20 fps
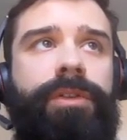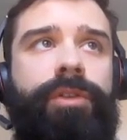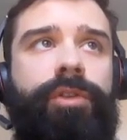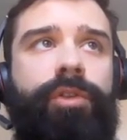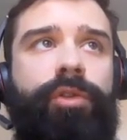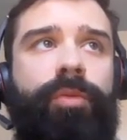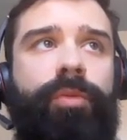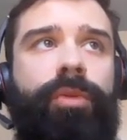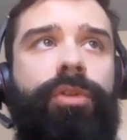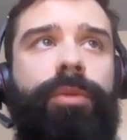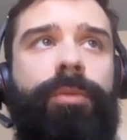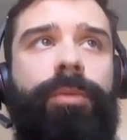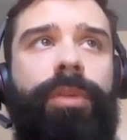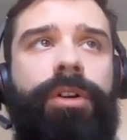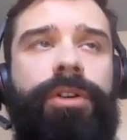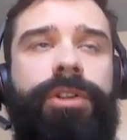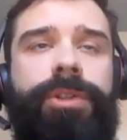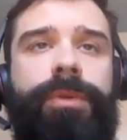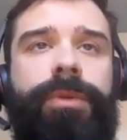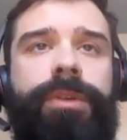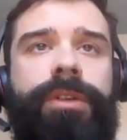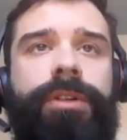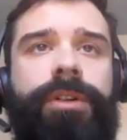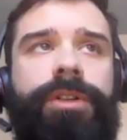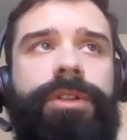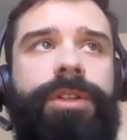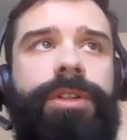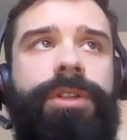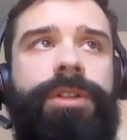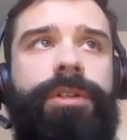2 more parts within our
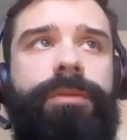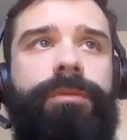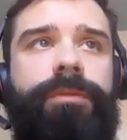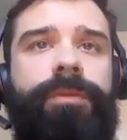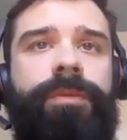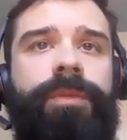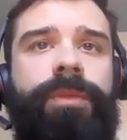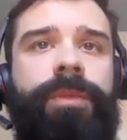system.